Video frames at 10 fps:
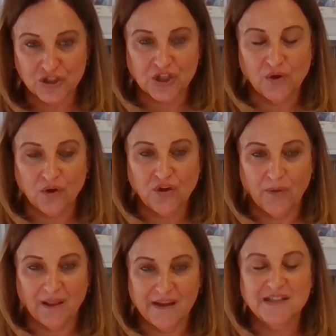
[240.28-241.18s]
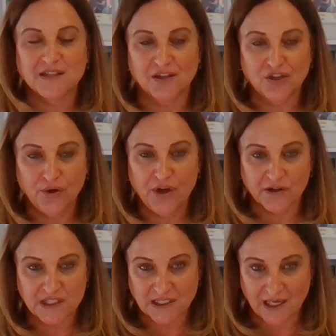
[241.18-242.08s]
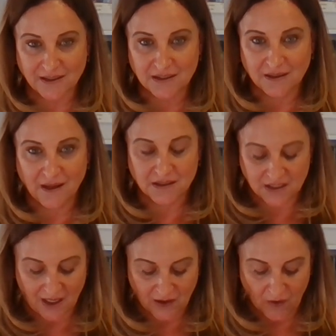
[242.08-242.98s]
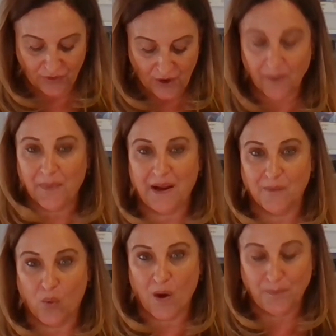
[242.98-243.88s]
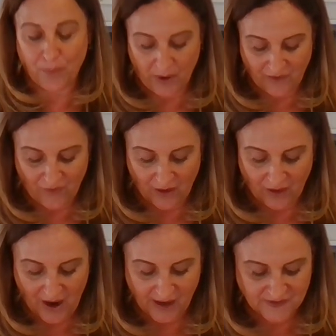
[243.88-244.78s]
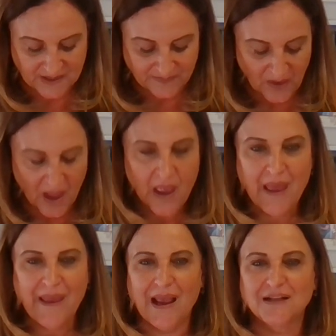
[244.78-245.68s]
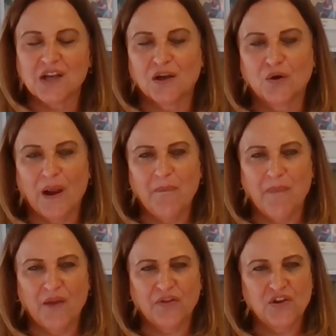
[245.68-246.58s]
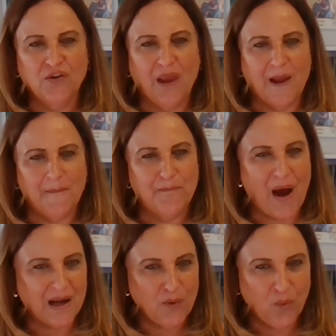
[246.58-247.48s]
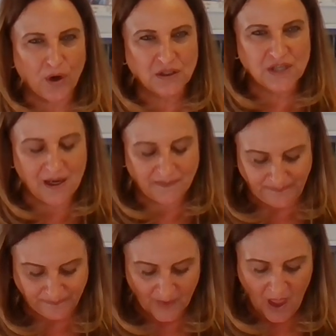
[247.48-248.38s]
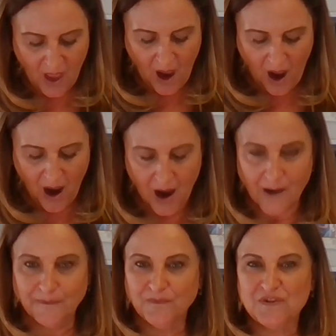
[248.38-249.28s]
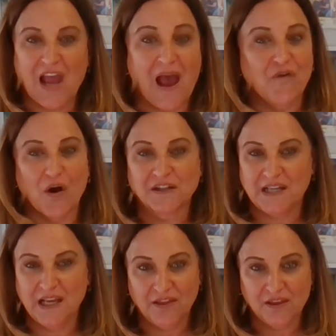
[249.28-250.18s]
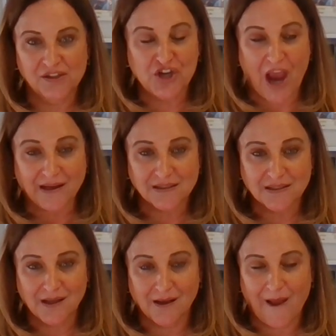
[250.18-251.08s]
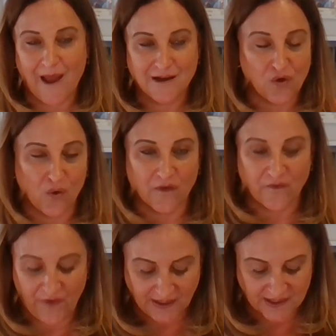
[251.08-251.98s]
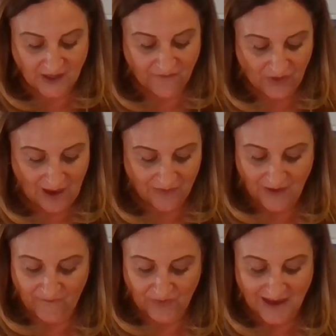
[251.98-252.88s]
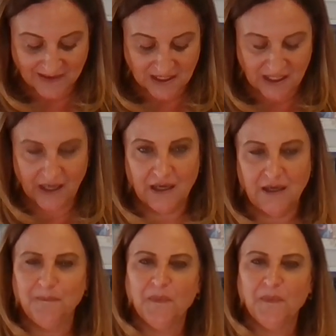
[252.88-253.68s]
should all do at least a 2-year stint in psychotherapy at one point of our lives. It's a great month to get body work done, to have our teeth checked and or fixed if that's needed.